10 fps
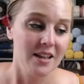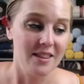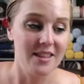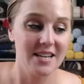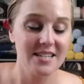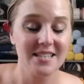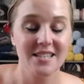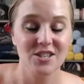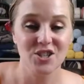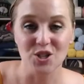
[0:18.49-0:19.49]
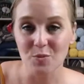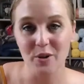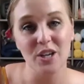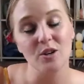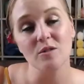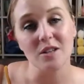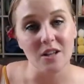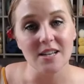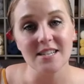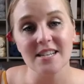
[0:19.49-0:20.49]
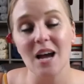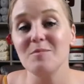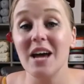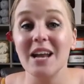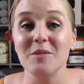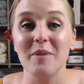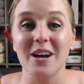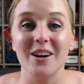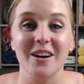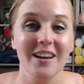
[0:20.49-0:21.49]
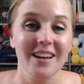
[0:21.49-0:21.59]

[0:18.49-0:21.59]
this super cute Lost in Time teddy bear